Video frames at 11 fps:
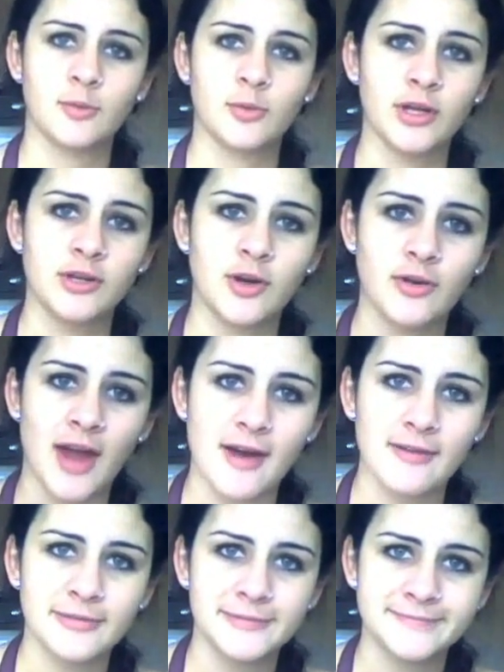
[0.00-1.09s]
what you don't have.
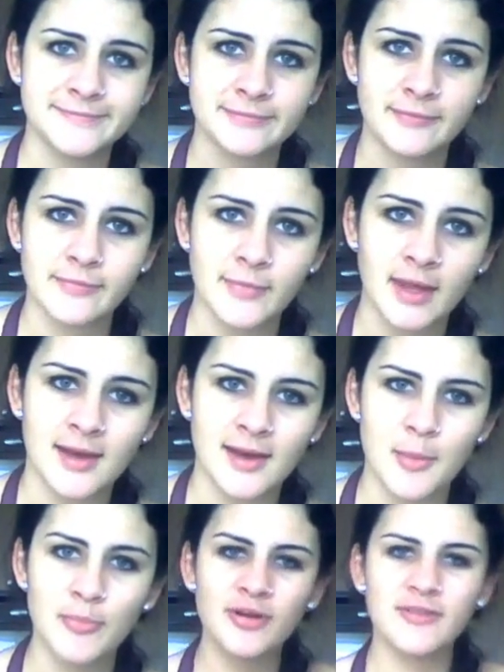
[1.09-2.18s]

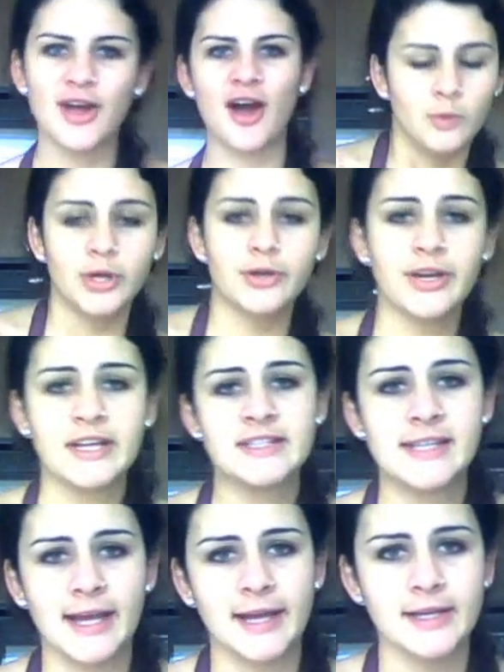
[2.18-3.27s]
Moving on, what you'll need
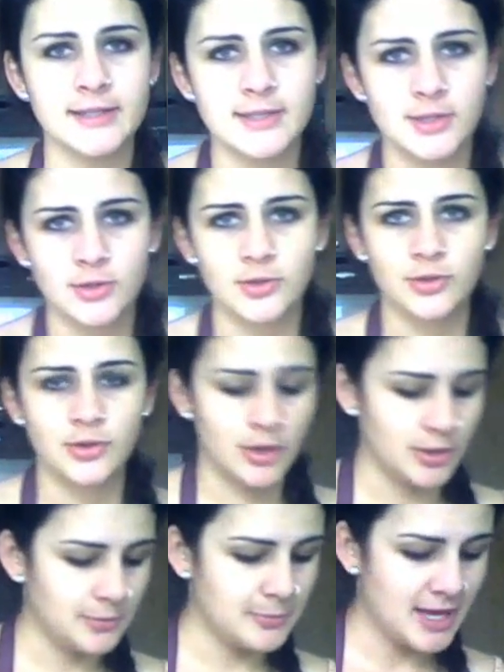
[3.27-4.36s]
today to
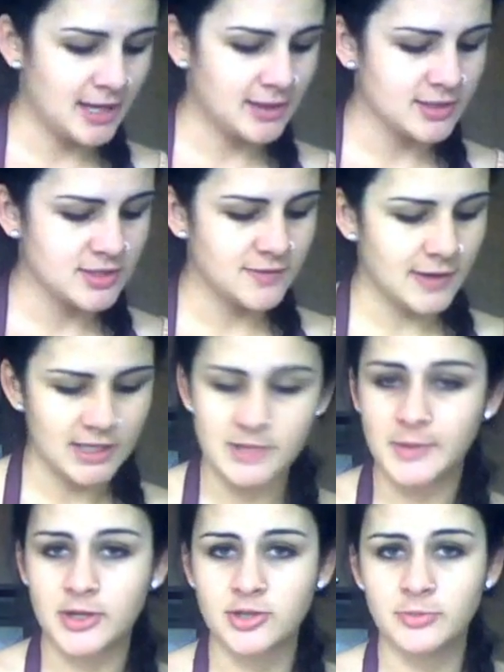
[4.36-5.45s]
make this very
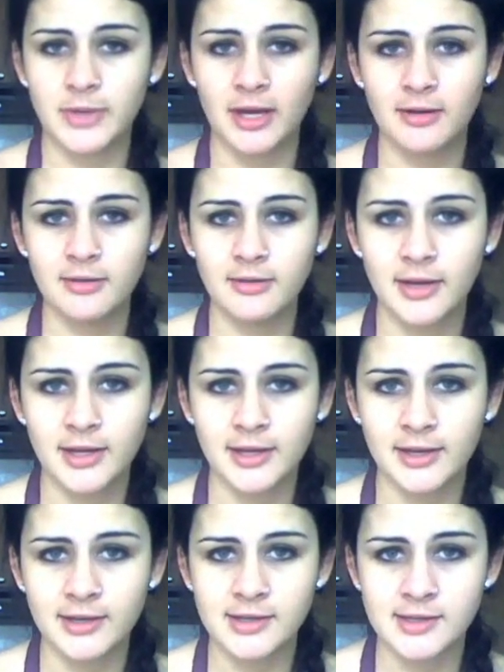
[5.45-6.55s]
special meal
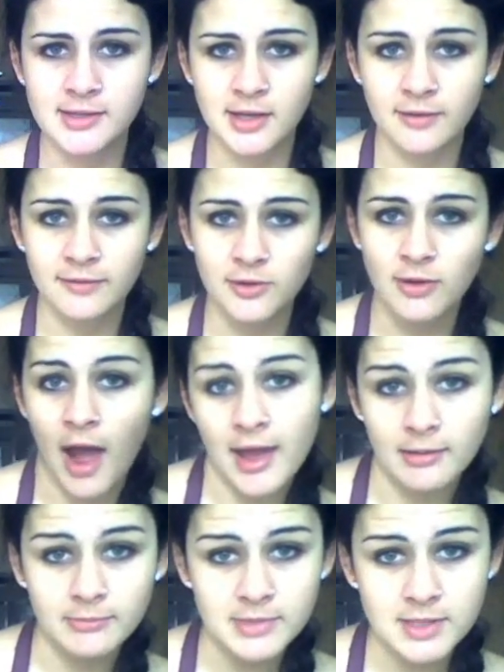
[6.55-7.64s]
is a few
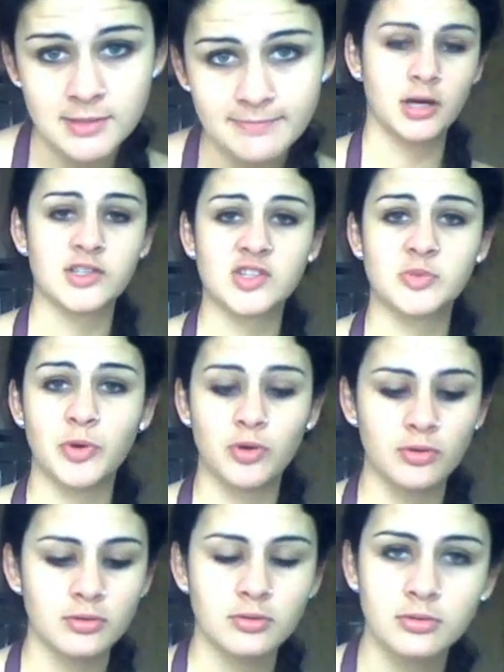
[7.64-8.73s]
items. A
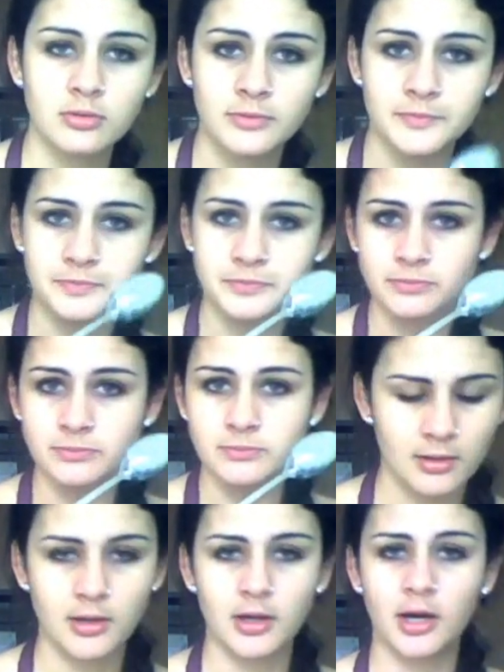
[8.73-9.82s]
spoon,
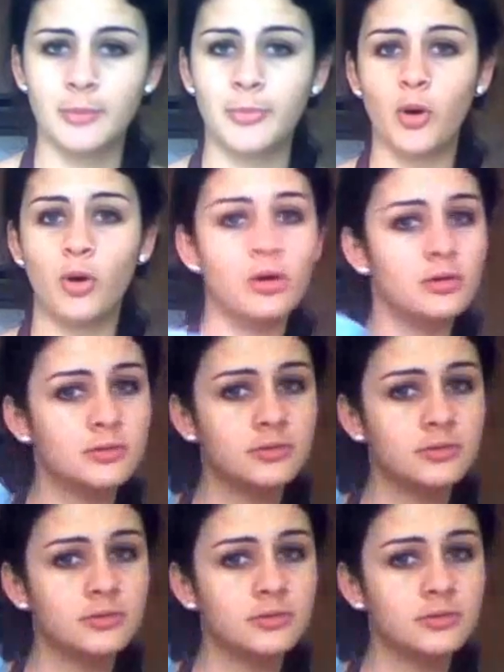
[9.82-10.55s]
a bowl,